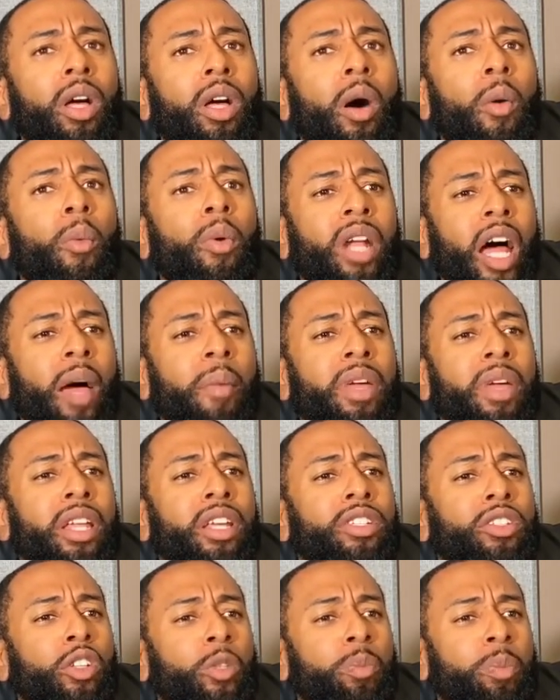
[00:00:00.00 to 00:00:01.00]
What I mean is
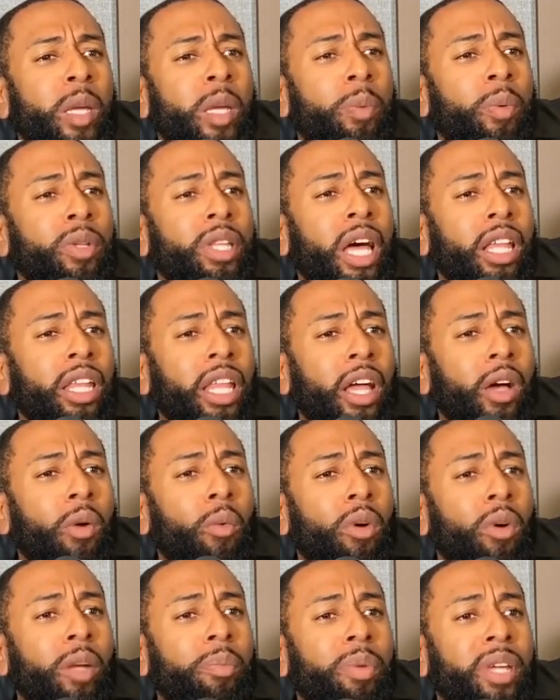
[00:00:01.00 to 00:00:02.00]
those people that like
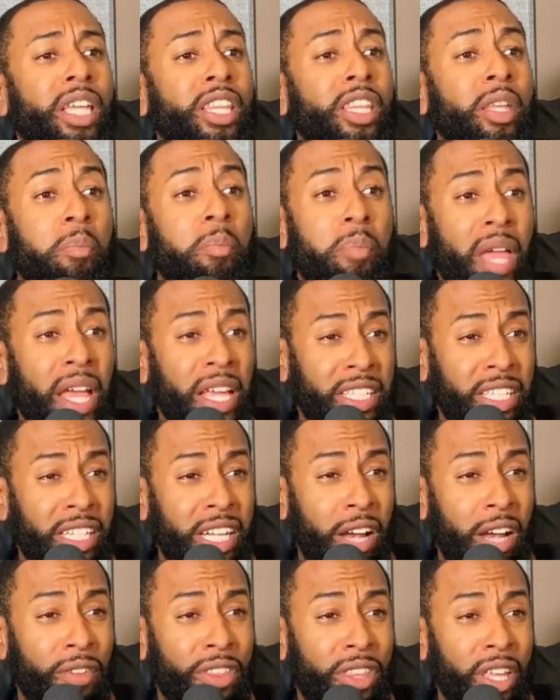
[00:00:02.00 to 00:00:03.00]
want to be in the mix and
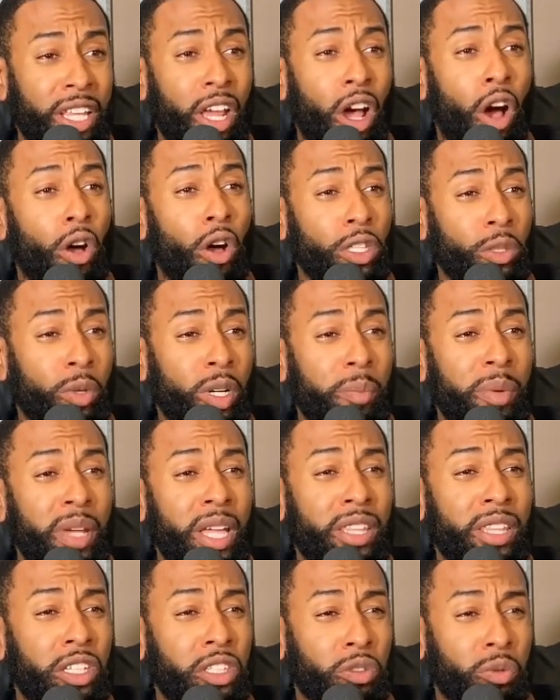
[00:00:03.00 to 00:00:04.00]
everything, that always want to be
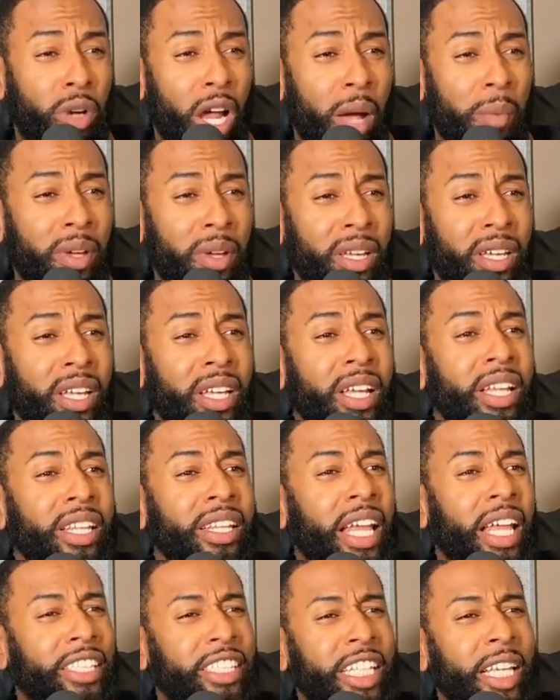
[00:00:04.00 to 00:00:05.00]
in the drama,
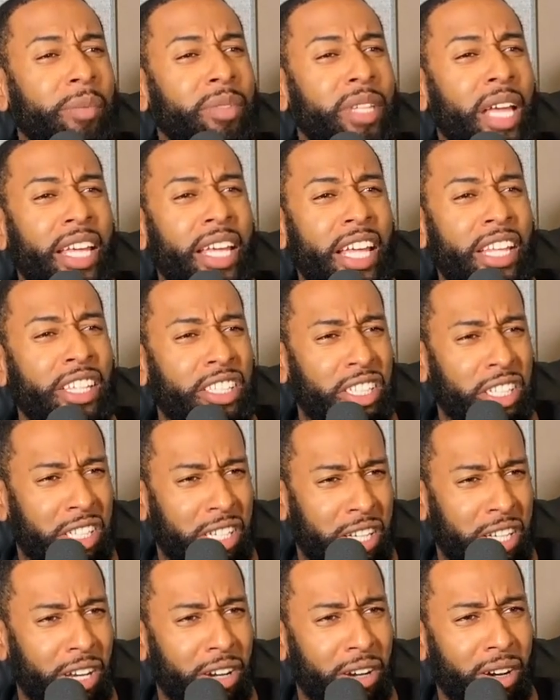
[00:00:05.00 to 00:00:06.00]
that seems like
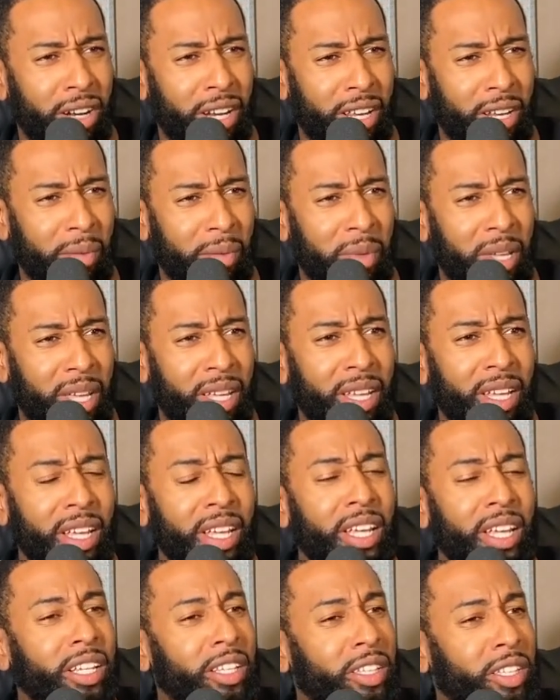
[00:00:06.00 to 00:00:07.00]
insecurity to me.
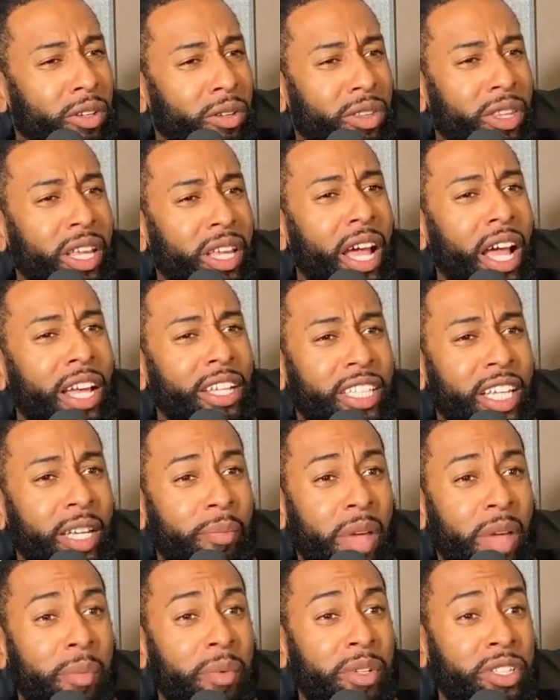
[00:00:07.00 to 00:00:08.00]
Do you guys think
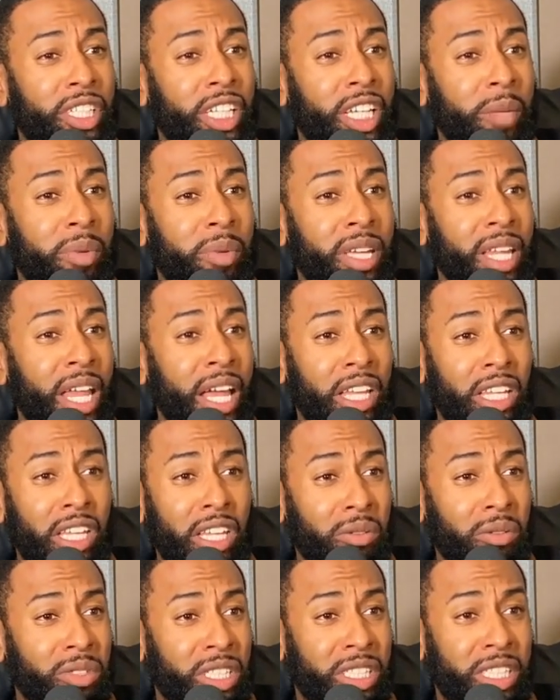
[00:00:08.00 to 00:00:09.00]
maybe she can be like a
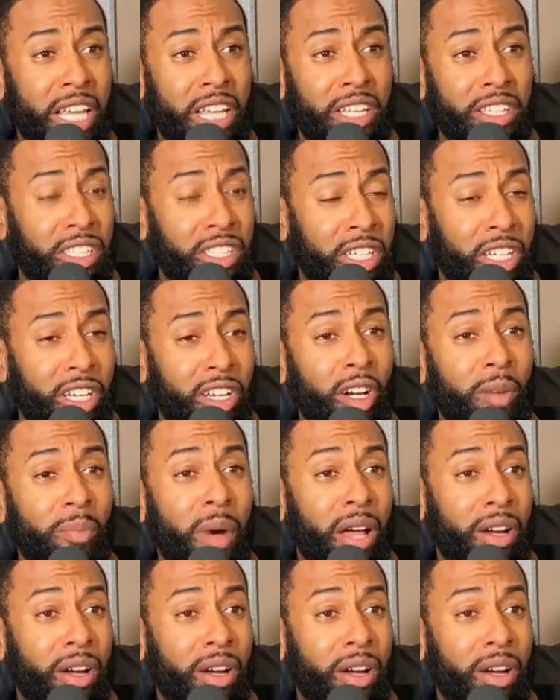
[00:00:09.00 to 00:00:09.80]
little just insecure about